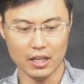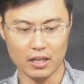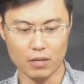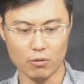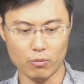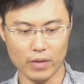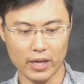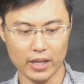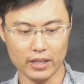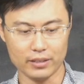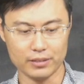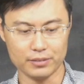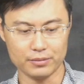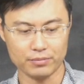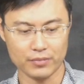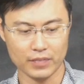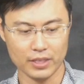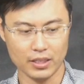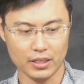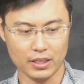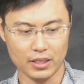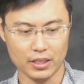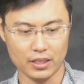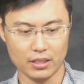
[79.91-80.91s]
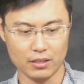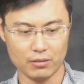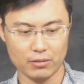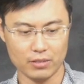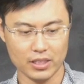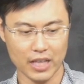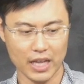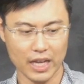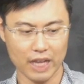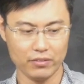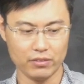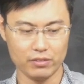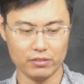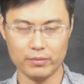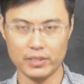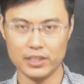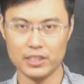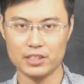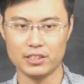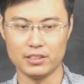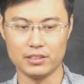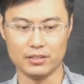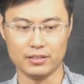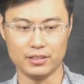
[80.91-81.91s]
Uh, well, uh, what I have to
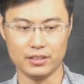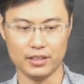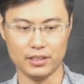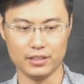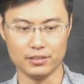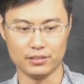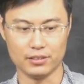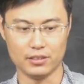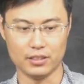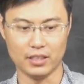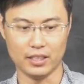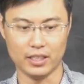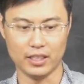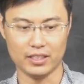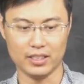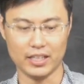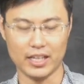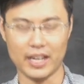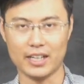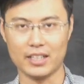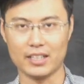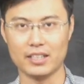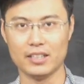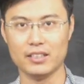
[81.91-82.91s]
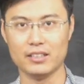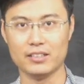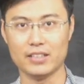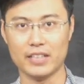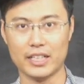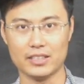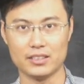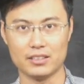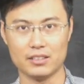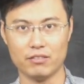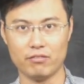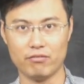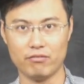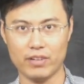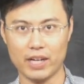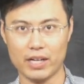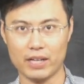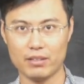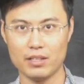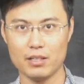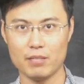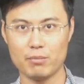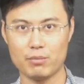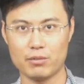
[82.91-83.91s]
mention is that it has a
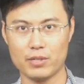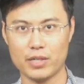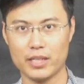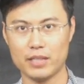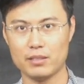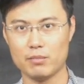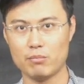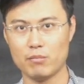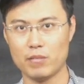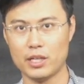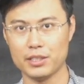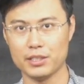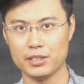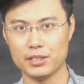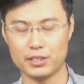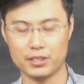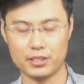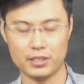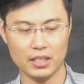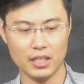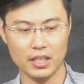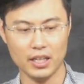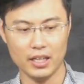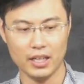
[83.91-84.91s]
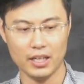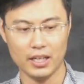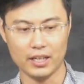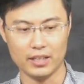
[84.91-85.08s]
very bright monitor,